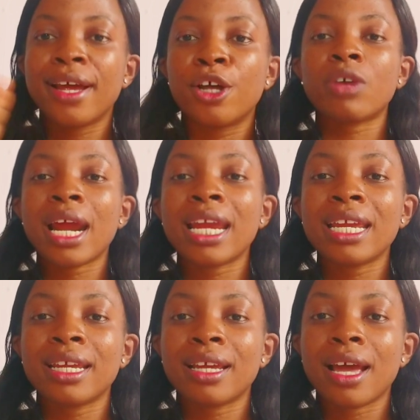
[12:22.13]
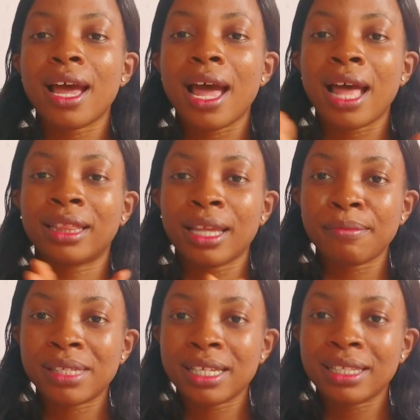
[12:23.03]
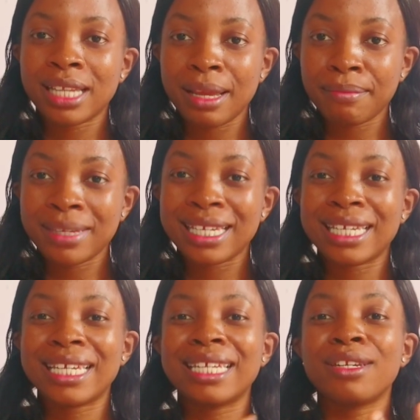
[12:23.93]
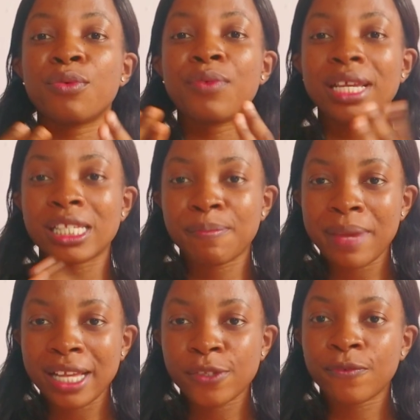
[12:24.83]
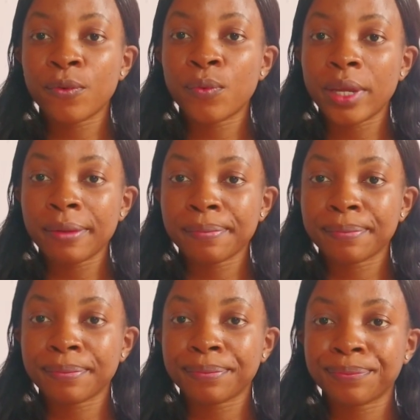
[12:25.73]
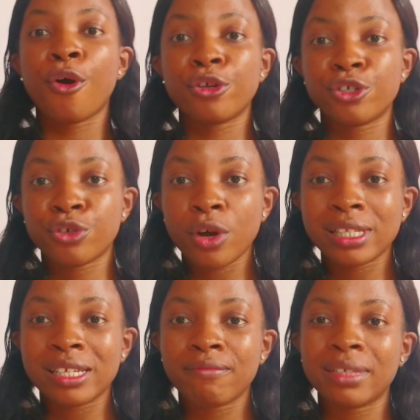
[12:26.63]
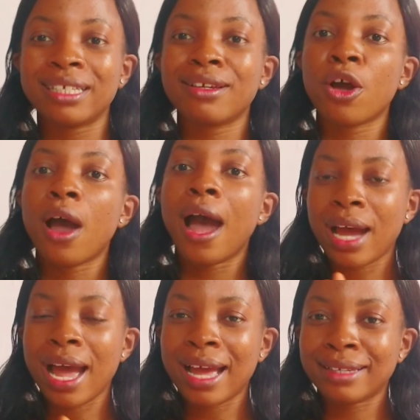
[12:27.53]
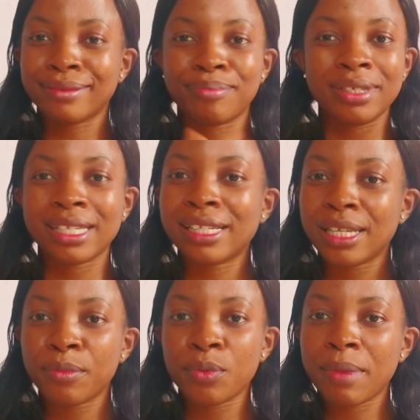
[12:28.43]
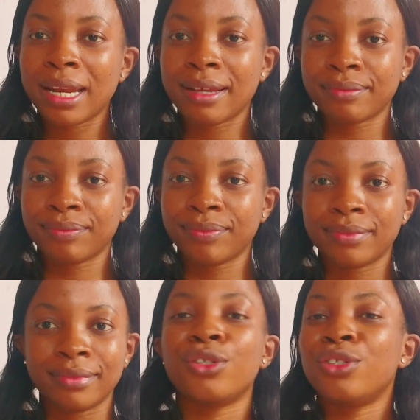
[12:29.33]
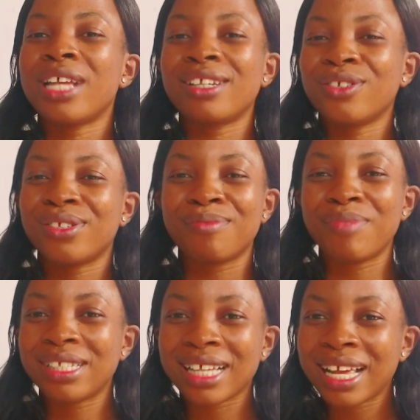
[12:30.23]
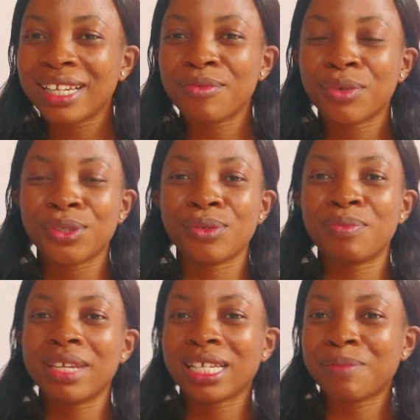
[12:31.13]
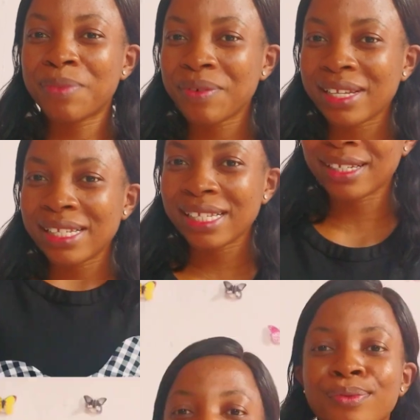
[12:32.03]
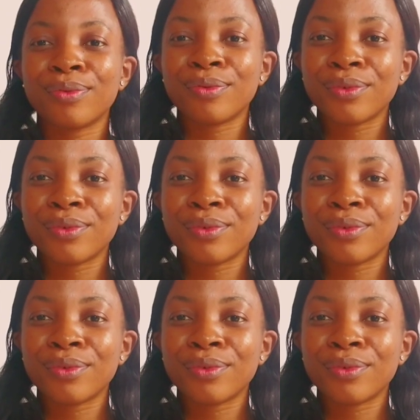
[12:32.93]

try attempting them in a respectful way, constructively, and presentable manner. That's just basically what you'll be experiencing. So